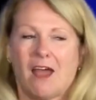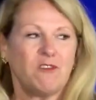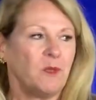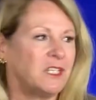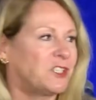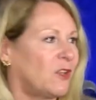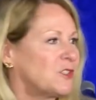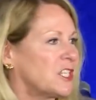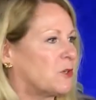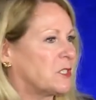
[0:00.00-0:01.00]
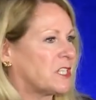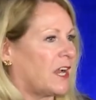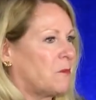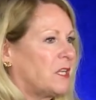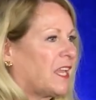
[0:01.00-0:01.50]
half a million dollars in a
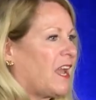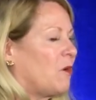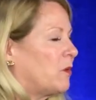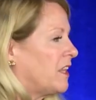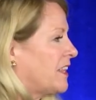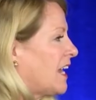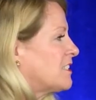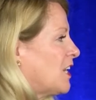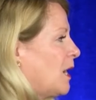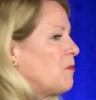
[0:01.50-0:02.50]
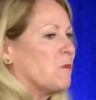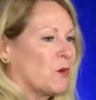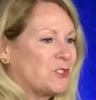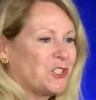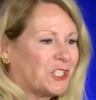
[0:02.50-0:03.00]
retirement account when at that time the
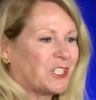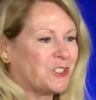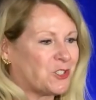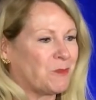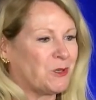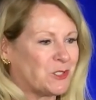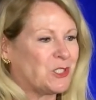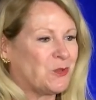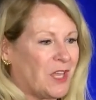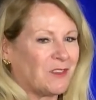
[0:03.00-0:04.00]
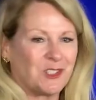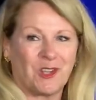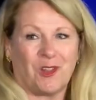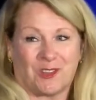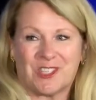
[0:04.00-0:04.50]
most you could contribute was
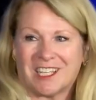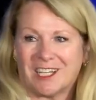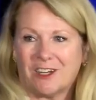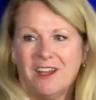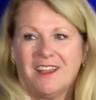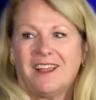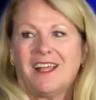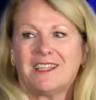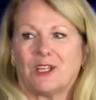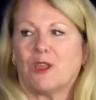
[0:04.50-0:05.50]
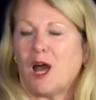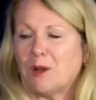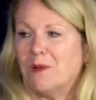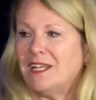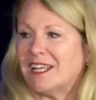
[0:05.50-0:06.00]
$2,000 a year. That's a
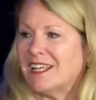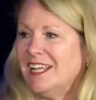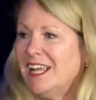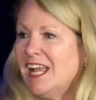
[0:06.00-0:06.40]
lot of money.